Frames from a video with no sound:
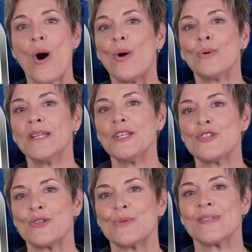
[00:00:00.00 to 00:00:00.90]
Only
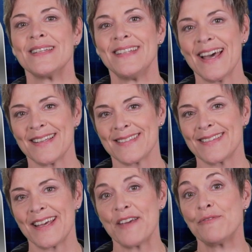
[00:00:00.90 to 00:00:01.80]
choose
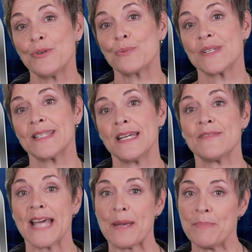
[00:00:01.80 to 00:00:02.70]
yes if you
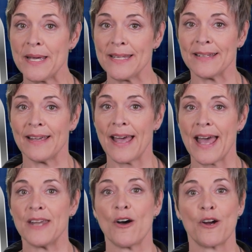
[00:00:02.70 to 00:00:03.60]
received a PIN
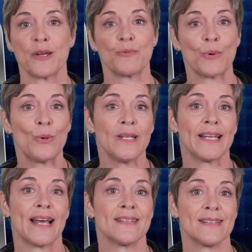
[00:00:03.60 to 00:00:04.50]
and are
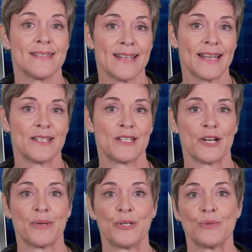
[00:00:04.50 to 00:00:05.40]
enrolling as a
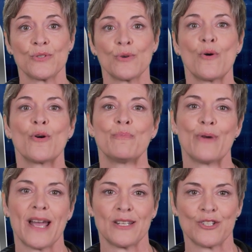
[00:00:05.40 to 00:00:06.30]
secondary user or
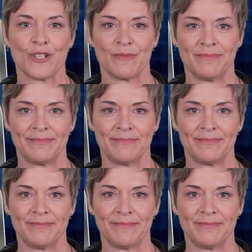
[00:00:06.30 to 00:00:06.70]
branch.